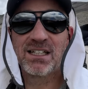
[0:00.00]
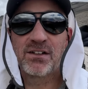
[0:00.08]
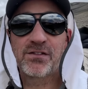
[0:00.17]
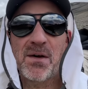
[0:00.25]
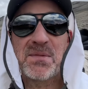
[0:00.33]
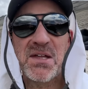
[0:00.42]

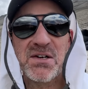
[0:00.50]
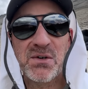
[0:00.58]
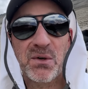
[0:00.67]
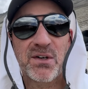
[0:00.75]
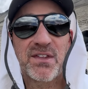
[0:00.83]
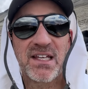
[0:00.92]
from the
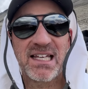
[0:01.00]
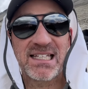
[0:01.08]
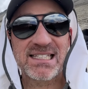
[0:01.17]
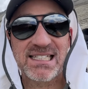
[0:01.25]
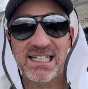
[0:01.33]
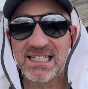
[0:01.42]

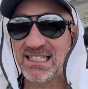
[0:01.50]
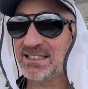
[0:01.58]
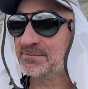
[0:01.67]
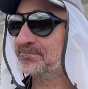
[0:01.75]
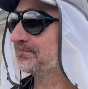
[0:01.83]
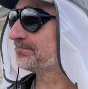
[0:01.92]
northeast.
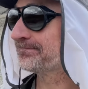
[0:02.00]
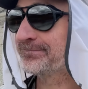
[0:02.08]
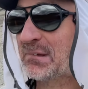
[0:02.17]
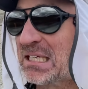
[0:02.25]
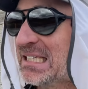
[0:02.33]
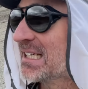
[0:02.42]
I'm
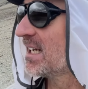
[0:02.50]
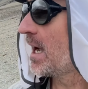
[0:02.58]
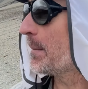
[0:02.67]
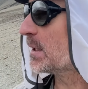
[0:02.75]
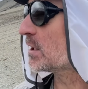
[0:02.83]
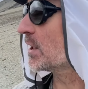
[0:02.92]

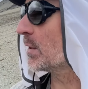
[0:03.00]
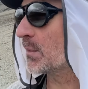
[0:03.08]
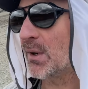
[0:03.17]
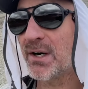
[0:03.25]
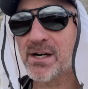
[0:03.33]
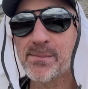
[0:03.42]
a little
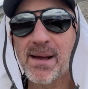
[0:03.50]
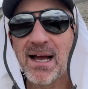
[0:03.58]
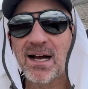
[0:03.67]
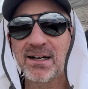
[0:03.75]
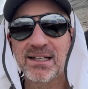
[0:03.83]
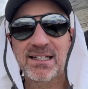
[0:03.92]
worried
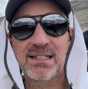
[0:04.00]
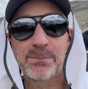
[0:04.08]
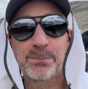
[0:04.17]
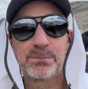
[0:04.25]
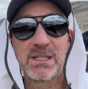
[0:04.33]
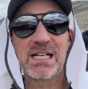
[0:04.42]
about
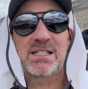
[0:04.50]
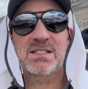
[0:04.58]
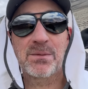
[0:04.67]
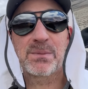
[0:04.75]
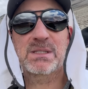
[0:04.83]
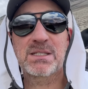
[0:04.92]
getting
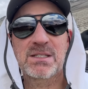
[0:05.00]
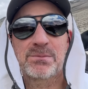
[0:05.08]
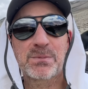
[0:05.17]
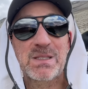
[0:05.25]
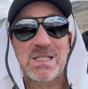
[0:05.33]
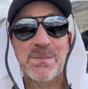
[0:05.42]
some
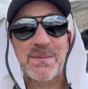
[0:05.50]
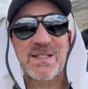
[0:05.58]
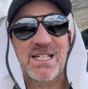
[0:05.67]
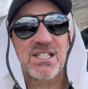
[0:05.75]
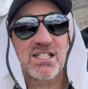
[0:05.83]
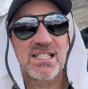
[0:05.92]

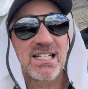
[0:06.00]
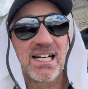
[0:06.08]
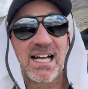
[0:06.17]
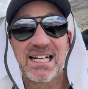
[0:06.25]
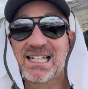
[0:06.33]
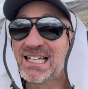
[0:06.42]
precipitation
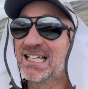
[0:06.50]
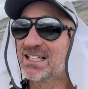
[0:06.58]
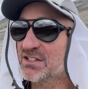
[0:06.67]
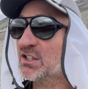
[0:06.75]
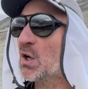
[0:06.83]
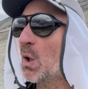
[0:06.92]
tonight.
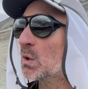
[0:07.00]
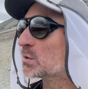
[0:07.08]
There's a cold